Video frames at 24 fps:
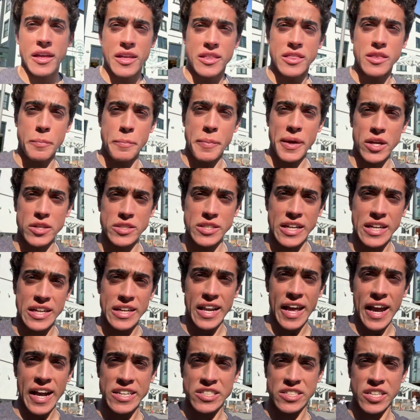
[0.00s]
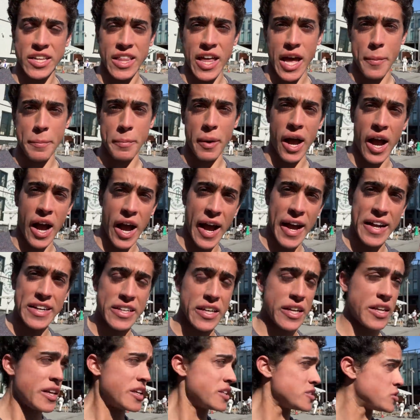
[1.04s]
the building next to that, behind
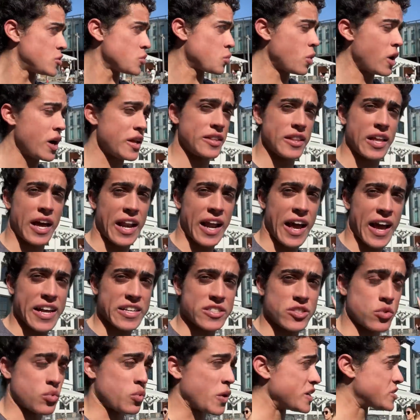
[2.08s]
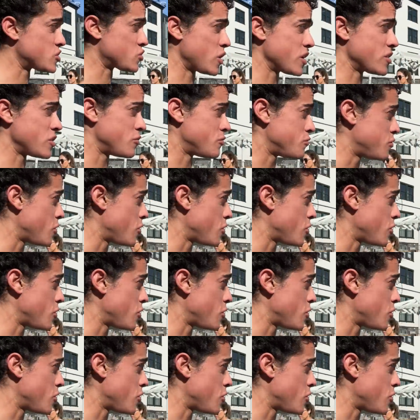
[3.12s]
it, is the one that has the restaurant, the